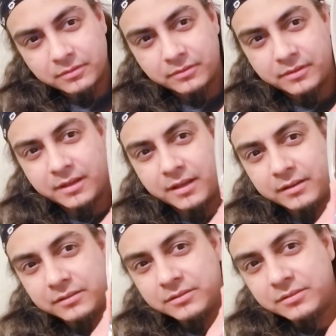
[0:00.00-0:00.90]
That
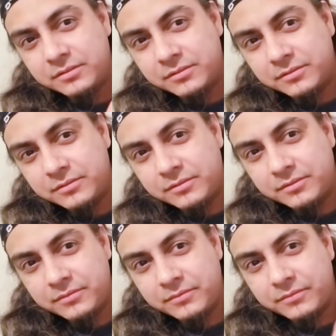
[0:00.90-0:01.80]
is
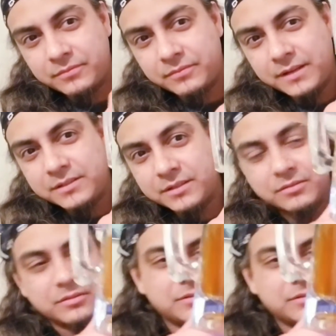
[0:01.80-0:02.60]
fancy looking.